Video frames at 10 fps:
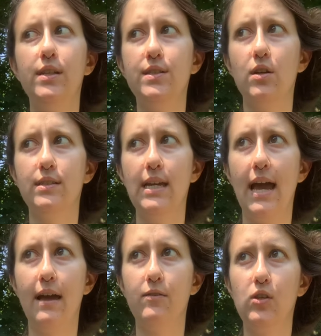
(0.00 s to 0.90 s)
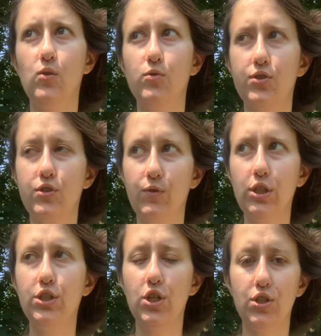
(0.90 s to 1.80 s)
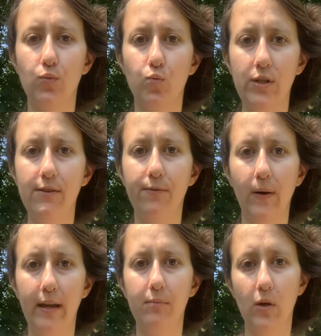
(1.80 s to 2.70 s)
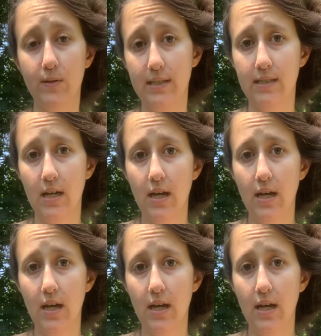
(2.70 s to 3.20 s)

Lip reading: start to reframe those